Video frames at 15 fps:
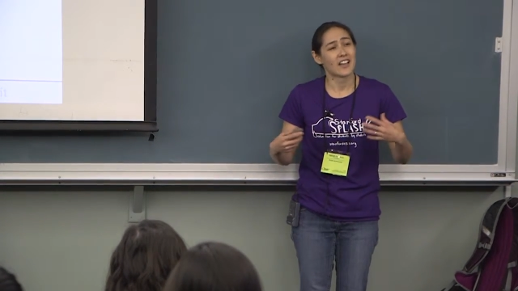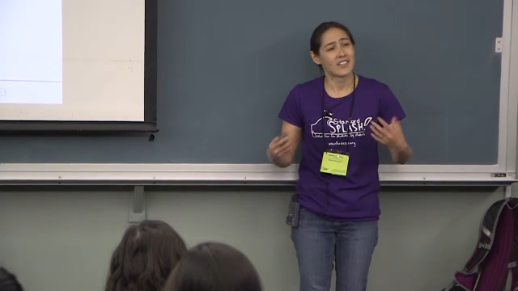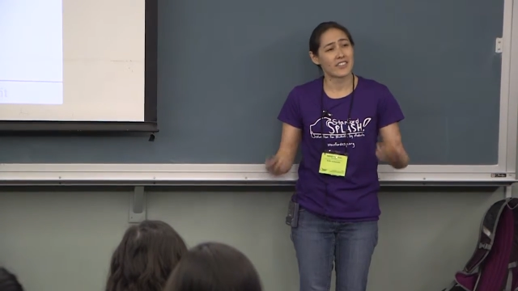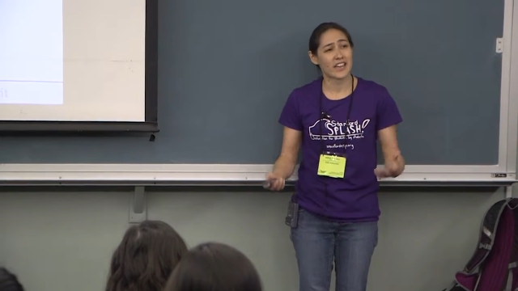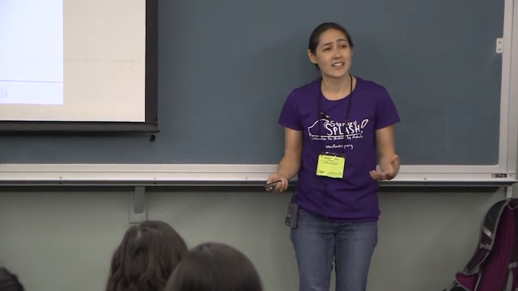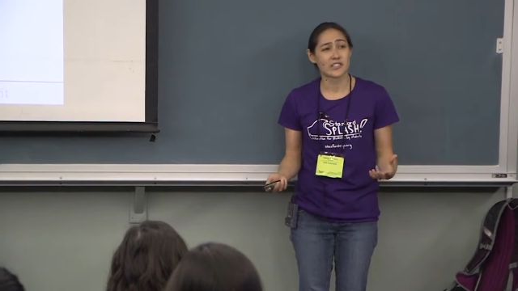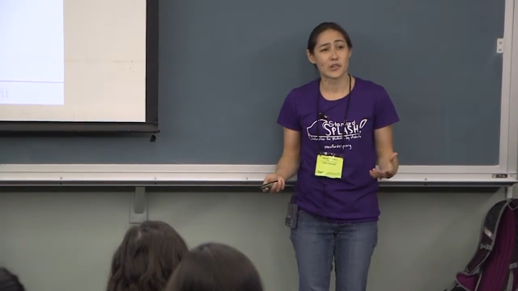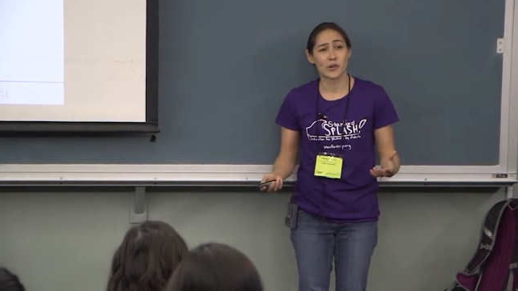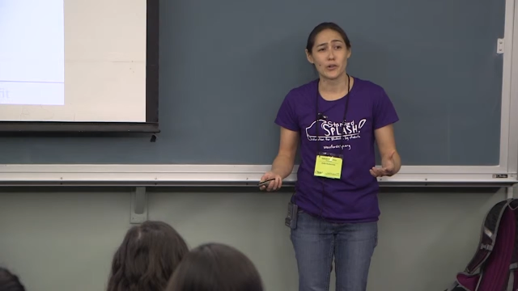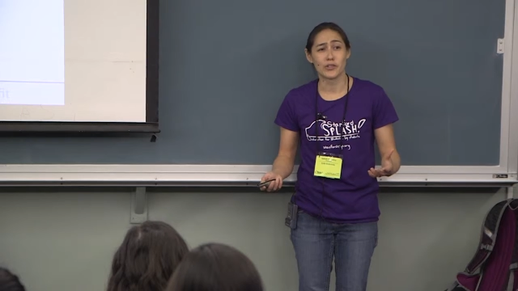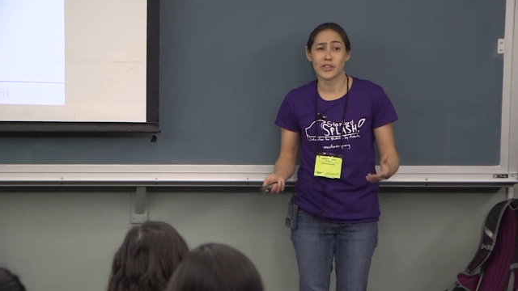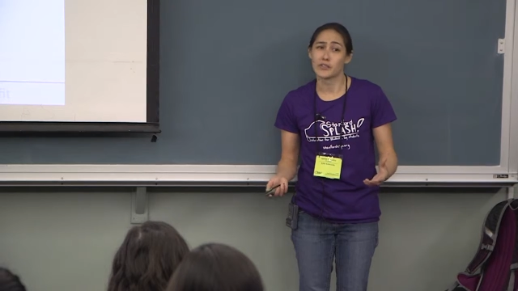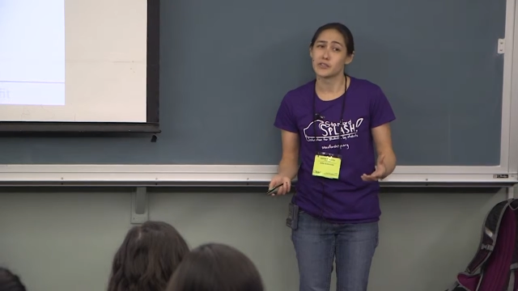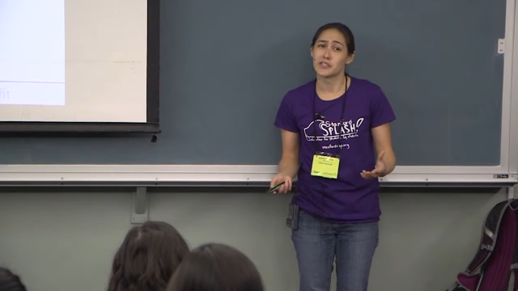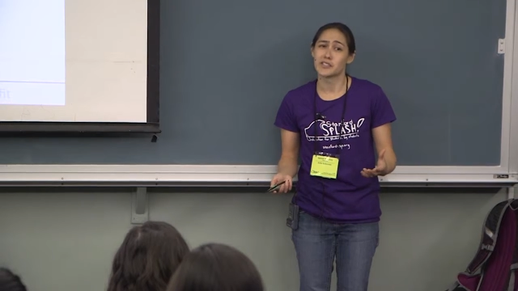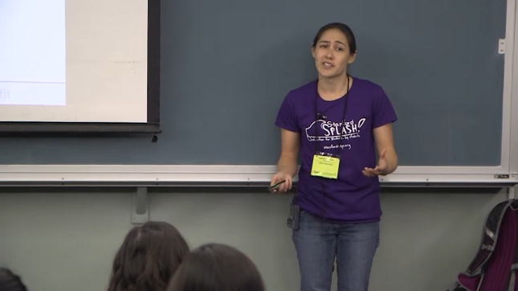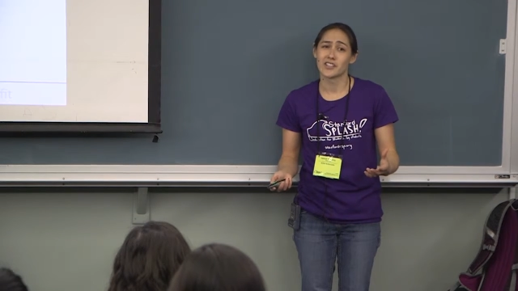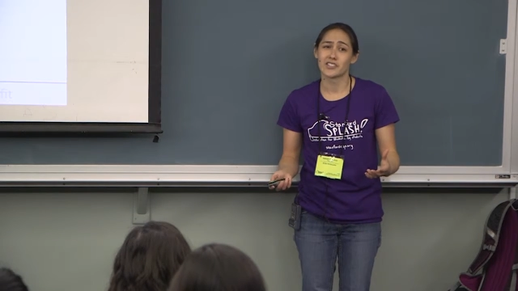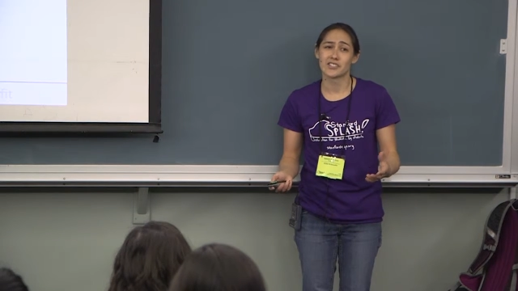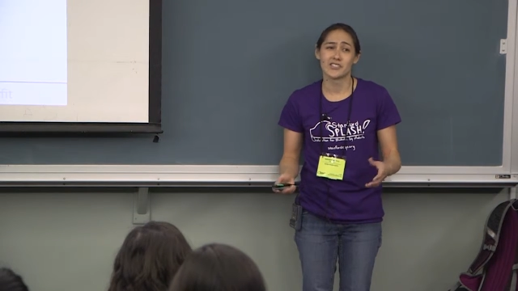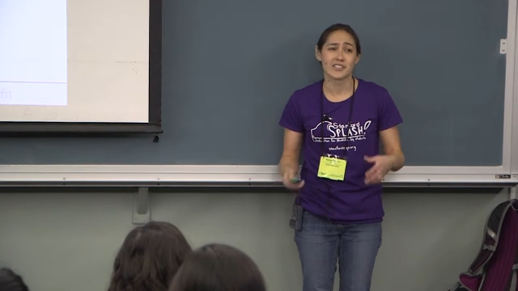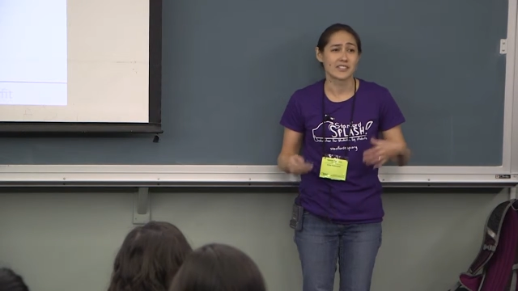That is a whole nother
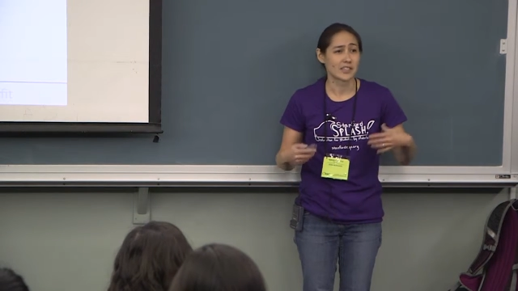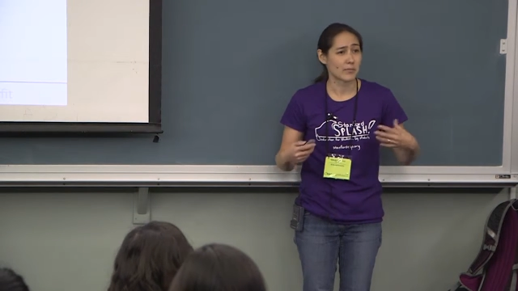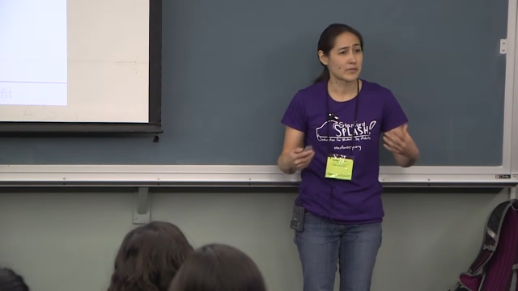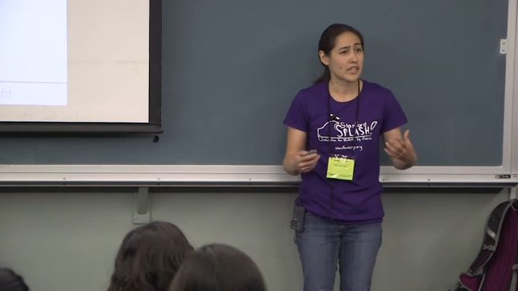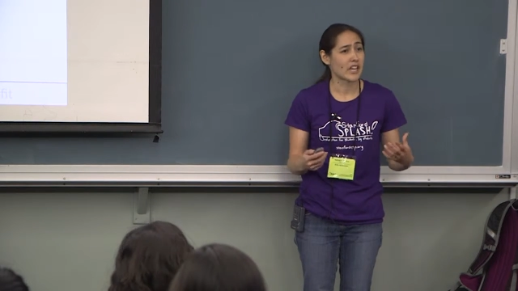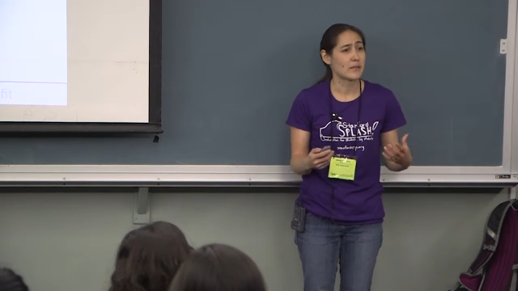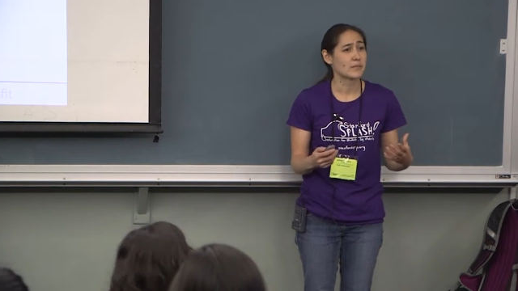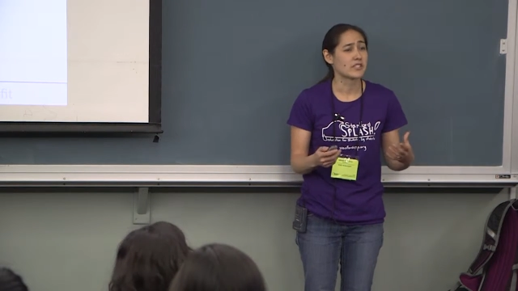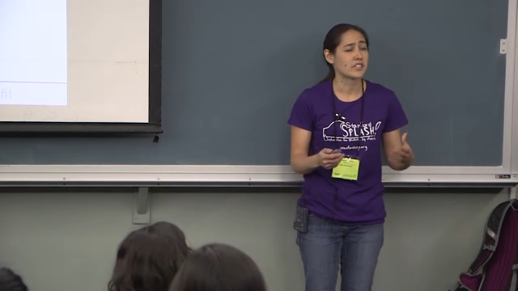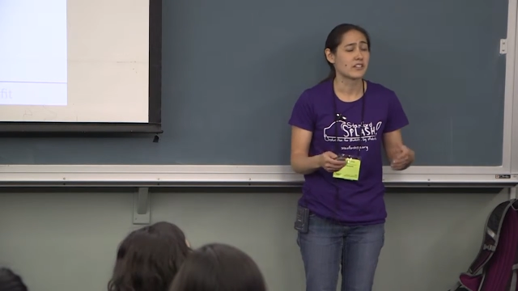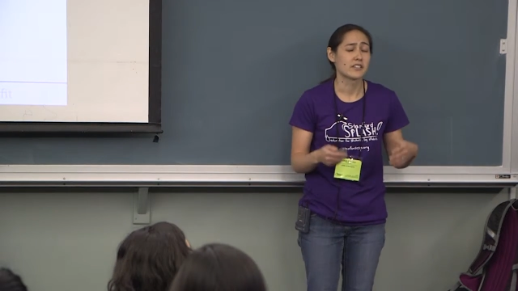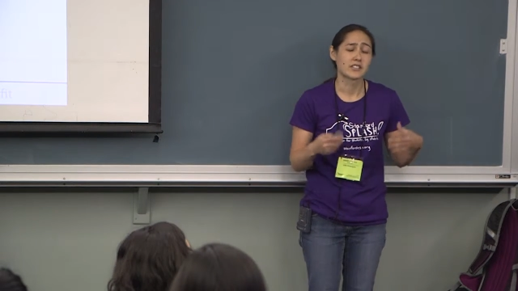discussion, that sometimes there